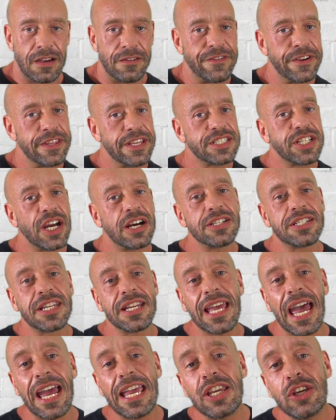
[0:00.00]
For the chance to
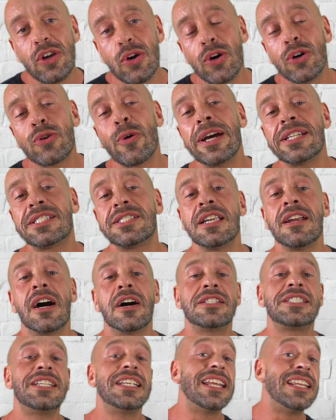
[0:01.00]
get your question
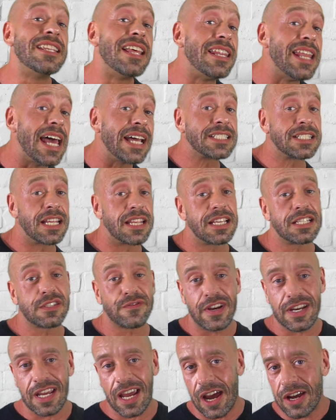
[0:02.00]
answered in the next of these
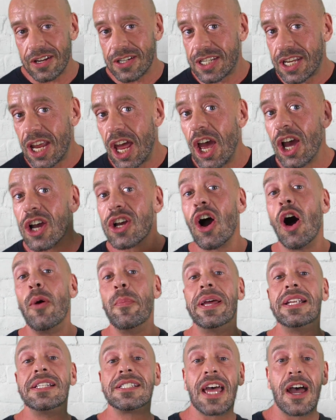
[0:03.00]
videos,
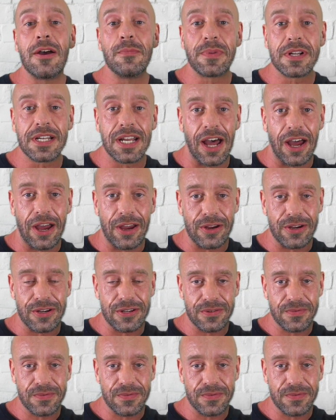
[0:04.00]
comment down below.